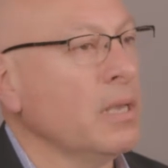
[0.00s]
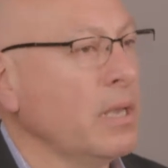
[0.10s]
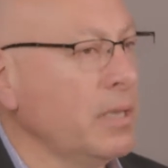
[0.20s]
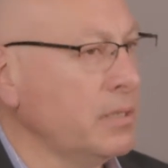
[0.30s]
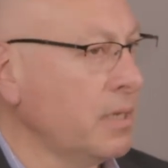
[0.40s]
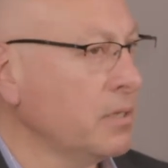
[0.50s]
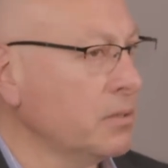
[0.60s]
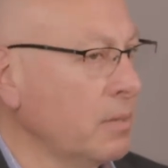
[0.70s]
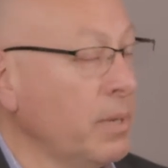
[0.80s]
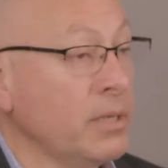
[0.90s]
a
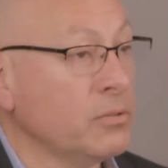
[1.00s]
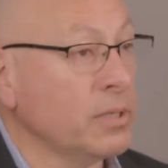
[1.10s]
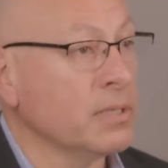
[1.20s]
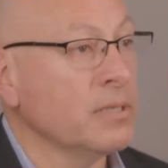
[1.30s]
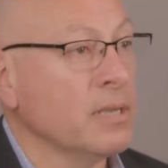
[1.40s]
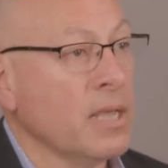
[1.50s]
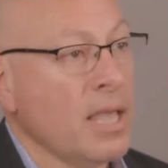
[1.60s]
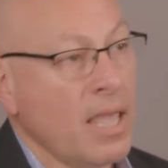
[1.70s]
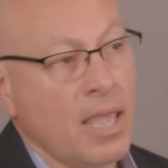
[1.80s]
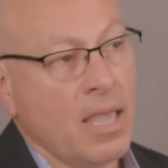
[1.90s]
sectional matrix,
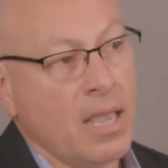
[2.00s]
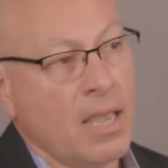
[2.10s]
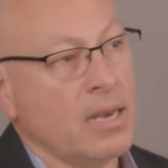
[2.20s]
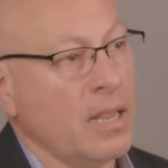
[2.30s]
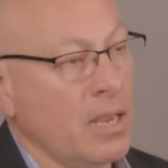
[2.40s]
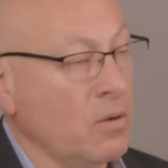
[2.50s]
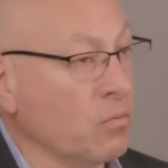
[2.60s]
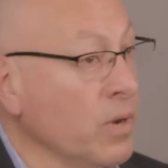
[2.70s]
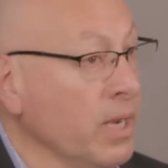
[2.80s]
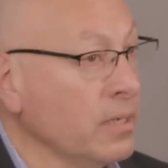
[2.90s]
and a
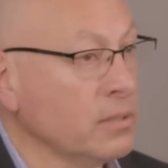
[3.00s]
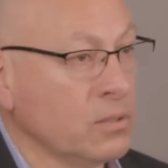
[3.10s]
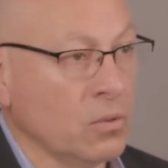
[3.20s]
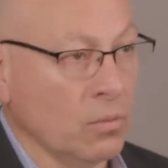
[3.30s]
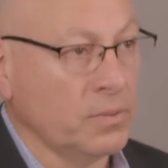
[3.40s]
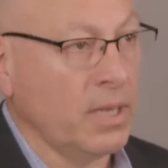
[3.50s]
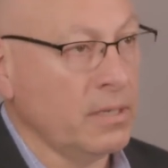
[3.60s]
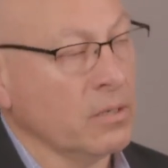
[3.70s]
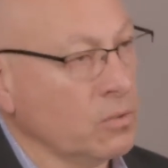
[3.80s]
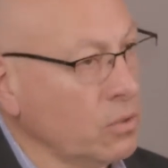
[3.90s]
ring to obtain
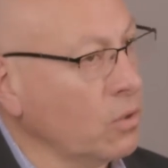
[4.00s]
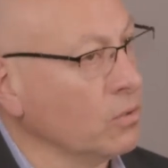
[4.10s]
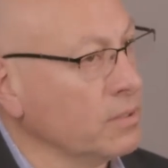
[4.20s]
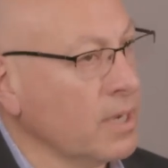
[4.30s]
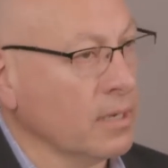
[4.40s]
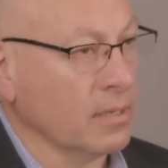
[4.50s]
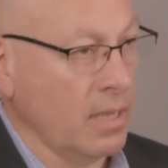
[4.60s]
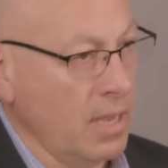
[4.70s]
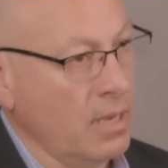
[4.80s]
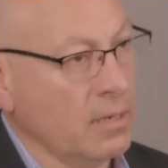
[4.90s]
a good contact
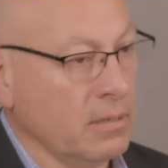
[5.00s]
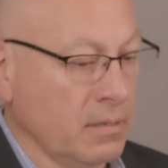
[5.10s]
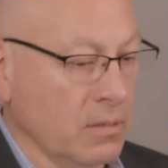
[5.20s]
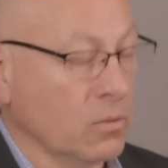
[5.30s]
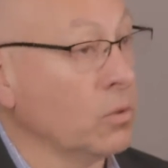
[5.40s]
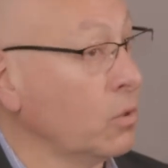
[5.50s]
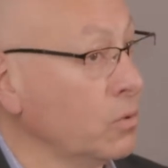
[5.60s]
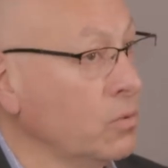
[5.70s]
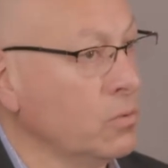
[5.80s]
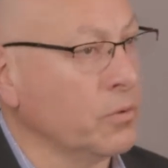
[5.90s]
and good
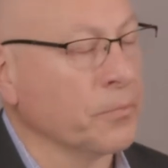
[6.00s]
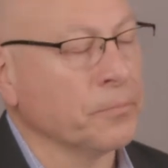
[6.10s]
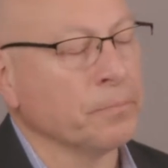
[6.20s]
contour.